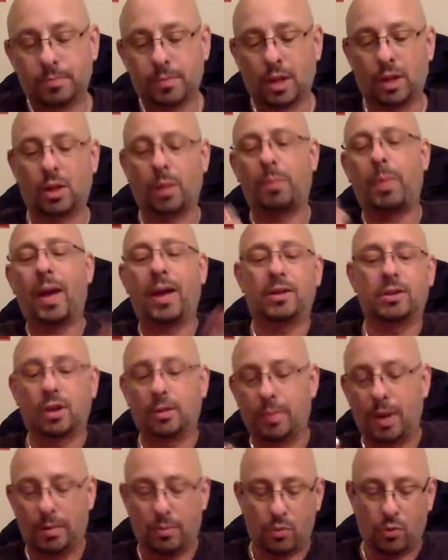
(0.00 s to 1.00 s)
It depends on
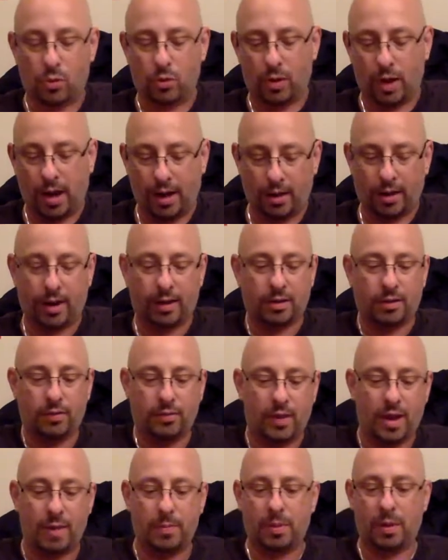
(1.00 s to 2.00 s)
my mood. I like to
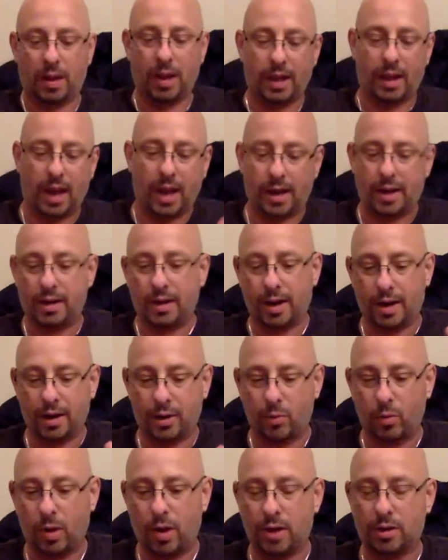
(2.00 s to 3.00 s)
vape at like 80, 90
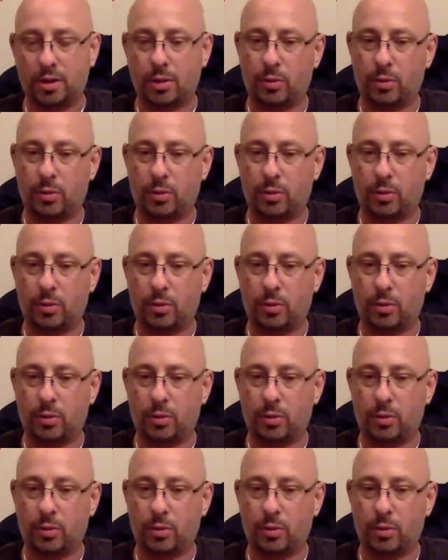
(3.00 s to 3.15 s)
watts.